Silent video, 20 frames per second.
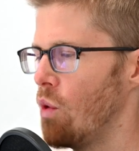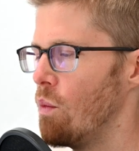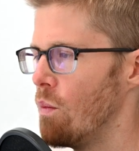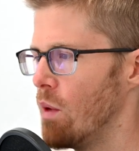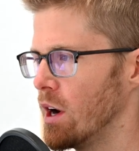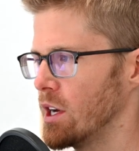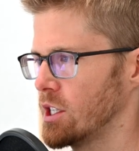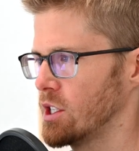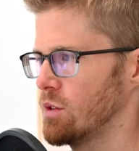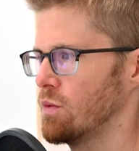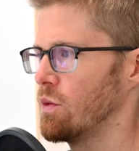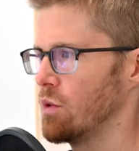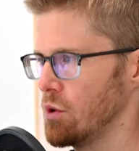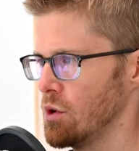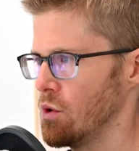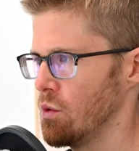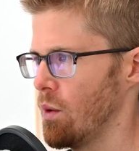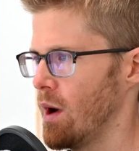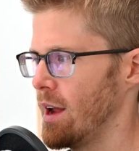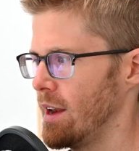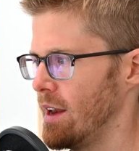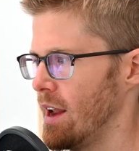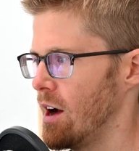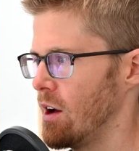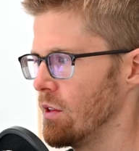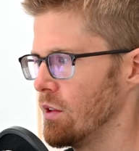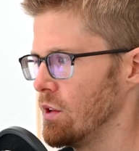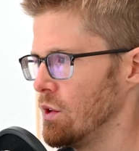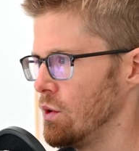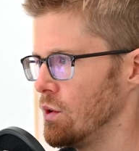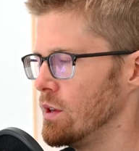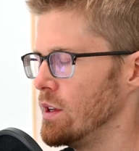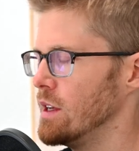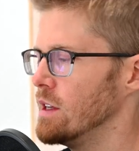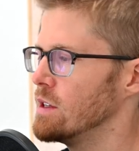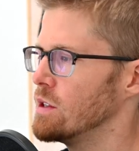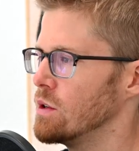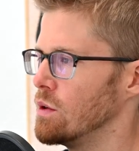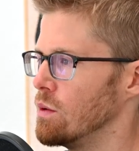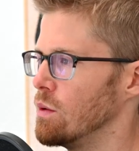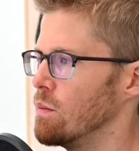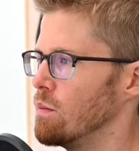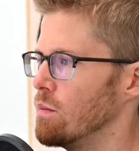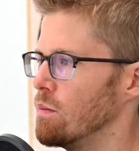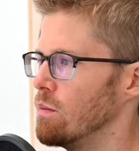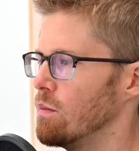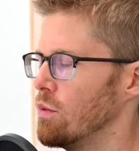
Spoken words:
much for you right now that you need to